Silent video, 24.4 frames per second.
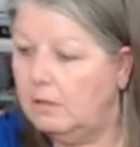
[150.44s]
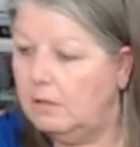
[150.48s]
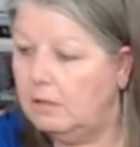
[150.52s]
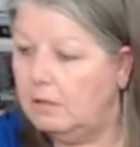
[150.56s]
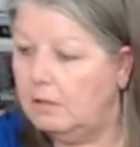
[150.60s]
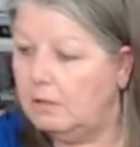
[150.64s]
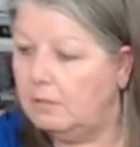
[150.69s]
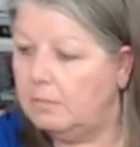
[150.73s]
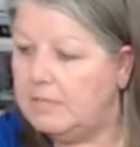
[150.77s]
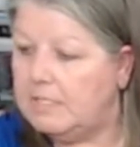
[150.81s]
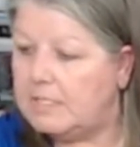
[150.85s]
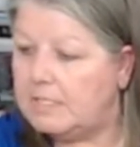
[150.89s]

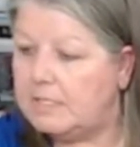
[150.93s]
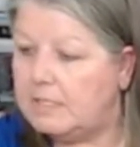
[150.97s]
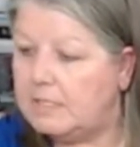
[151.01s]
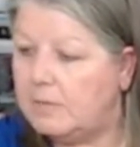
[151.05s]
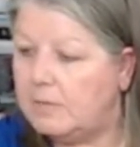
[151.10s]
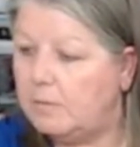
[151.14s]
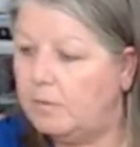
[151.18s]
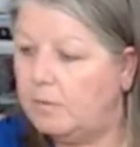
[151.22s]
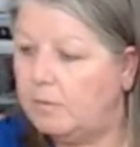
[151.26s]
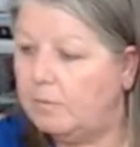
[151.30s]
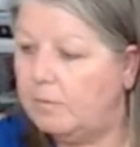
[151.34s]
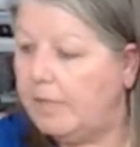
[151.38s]
Let me see
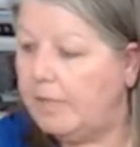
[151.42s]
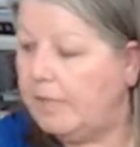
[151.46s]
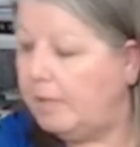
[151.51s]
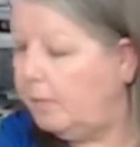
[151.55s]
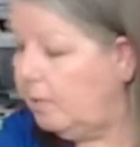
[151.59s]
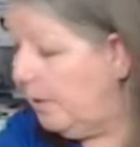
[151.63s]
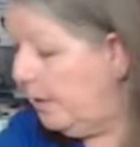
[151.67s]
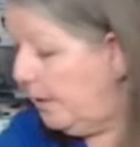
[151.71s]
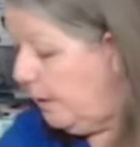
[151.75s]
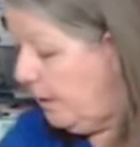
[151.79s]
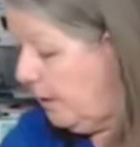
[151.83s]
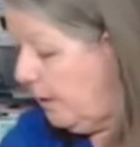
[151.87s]
where my
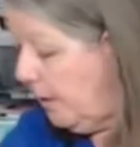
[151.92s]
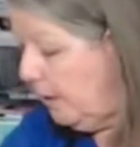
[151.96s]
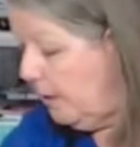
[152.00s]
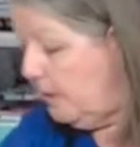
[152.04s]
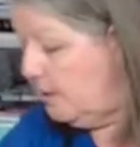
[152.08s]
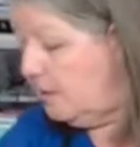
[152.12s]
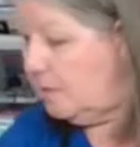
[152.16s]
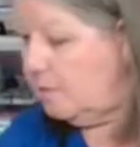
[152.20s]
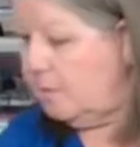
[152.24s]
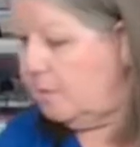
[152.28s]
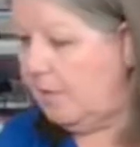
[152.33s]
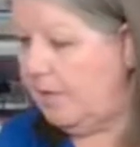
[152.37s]
wire
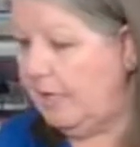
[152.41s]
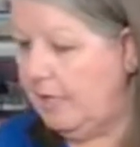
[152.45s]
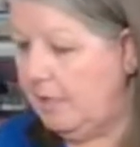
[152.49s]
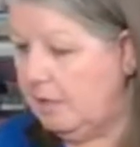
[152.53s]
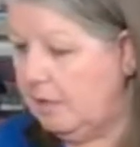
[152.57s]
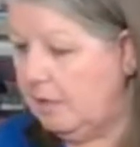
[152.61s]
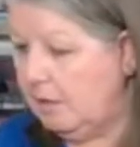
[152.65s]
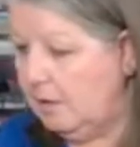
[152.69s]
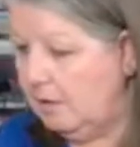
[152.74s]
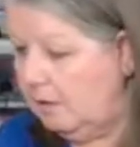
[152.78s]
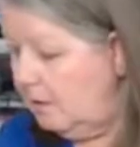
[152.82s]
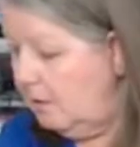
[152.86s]
cutters went.
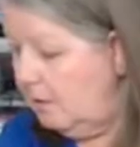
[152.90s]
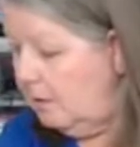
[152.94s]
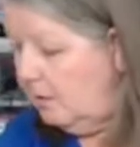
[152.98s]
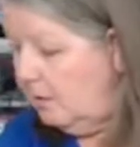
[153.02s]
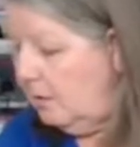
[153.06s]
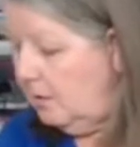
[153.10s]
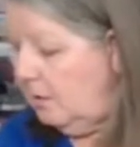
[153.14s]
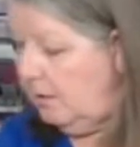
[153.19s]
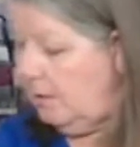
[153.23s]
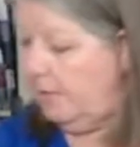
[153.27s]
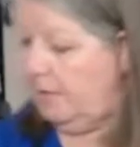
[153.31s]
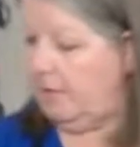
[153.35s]

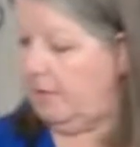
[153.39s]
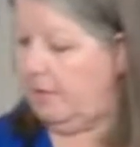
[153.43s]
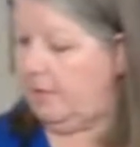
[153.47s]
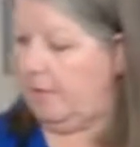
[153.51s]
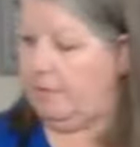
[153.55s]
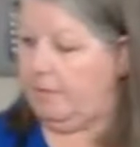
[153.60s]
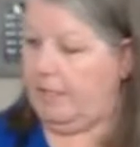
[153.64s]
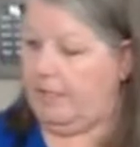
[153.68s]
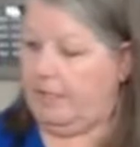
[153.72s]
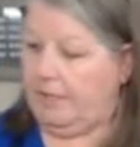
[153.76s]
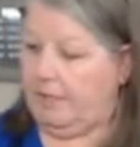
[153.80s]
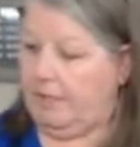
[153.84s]
Here they are
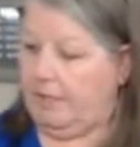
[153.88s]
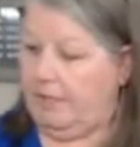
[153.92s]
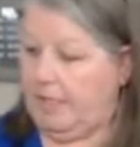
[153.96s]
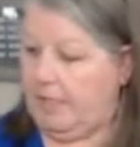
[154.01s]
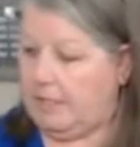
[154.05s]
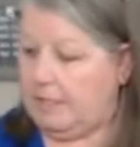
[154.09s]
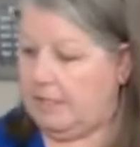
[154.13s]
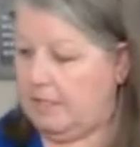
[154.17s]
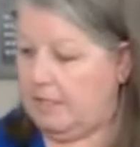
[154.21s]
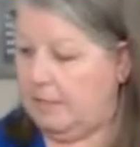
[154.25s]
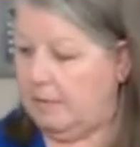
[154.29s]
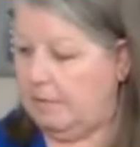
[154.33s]
right here
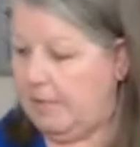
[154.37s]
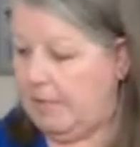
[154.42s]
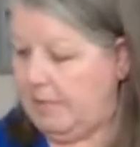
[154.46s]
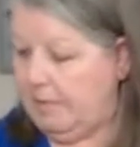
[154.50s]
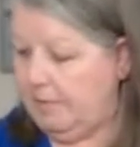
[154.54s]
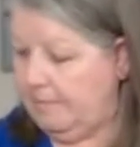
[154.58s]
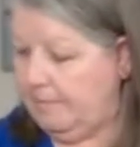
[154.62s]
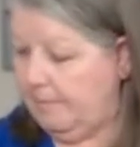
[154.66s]
next to me.